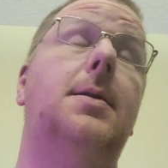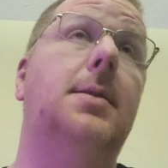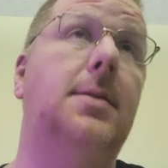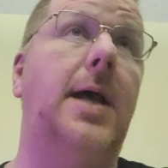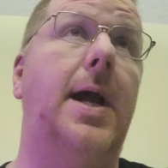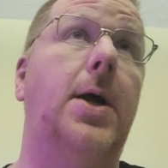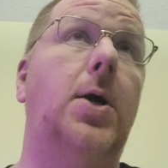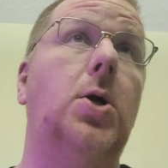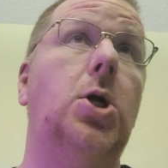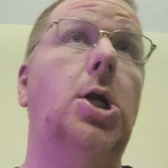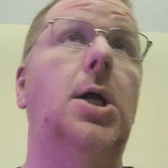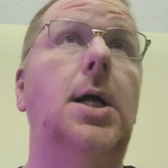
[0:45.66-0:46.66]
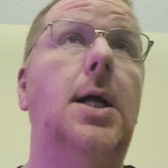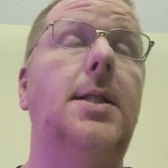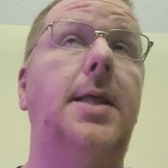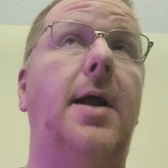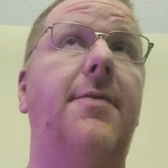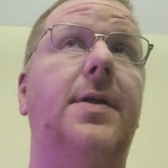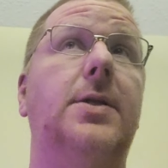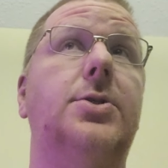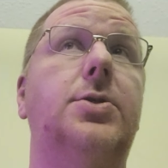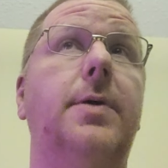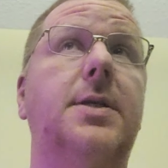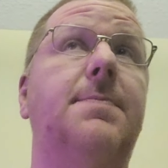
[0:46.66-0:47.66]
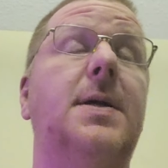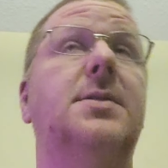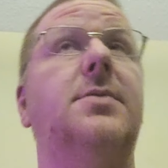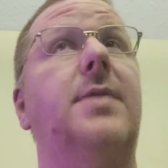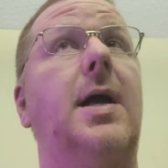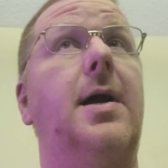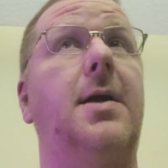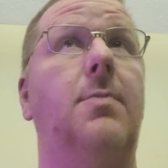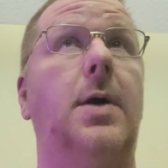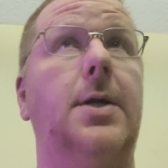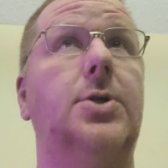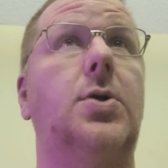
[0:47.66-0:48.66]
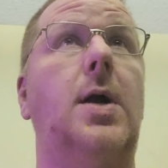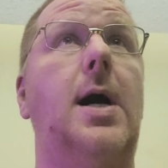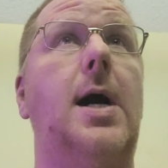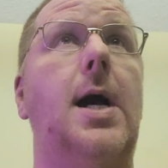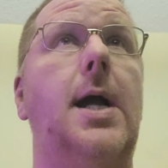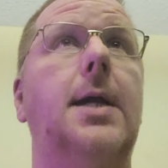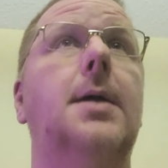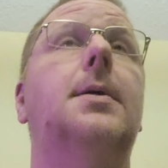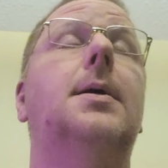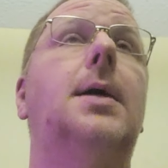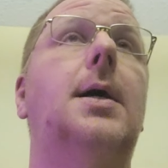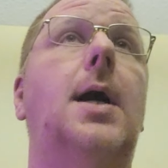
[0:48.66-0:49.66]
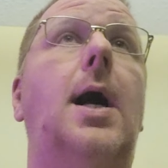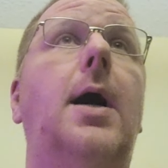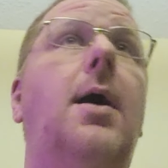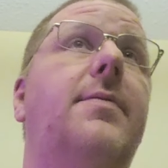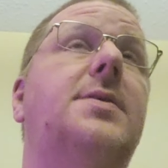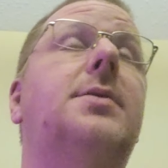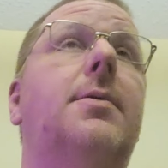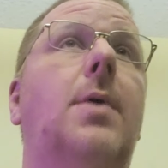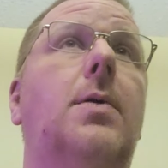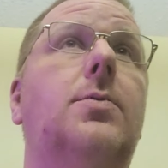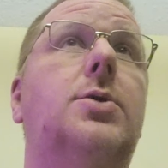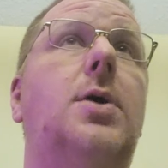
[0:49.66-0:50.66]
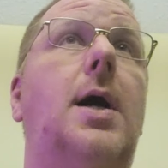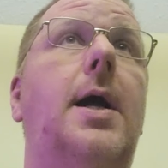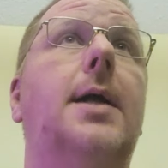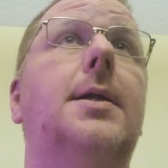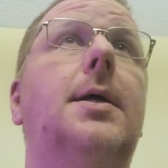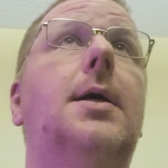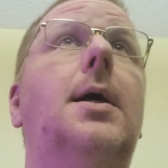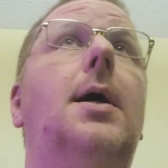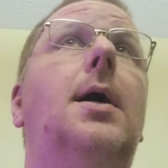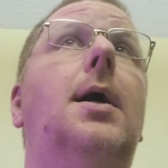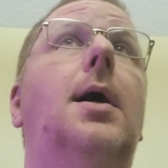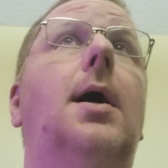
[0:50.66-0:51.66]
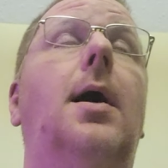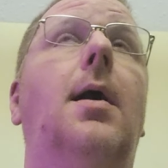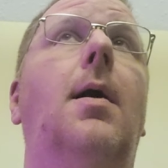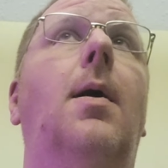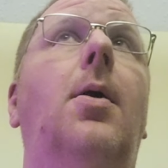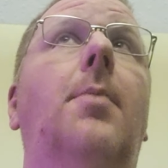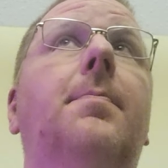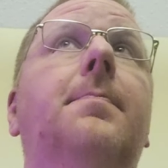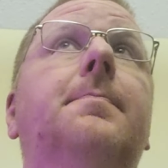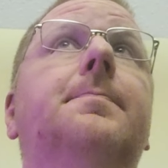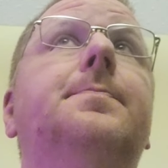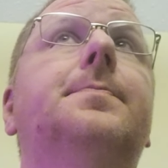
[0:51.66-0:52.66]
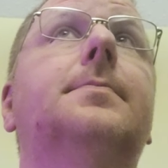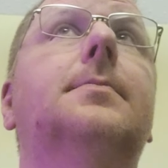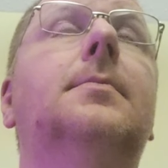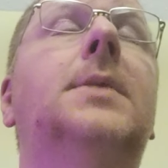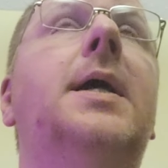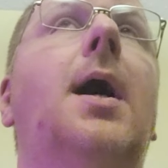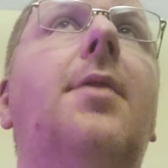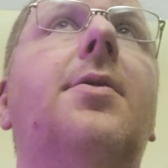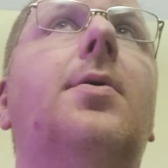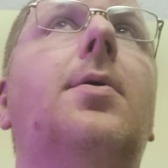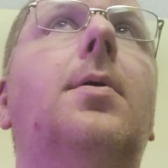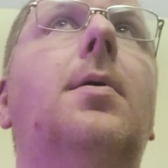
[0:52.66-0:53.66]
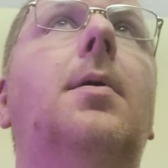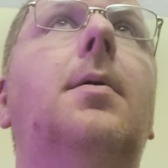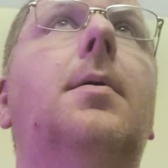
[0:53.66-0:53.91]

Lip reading: there that I feel is too expensive that I'd want to try, I obviously won't try it. Um, the other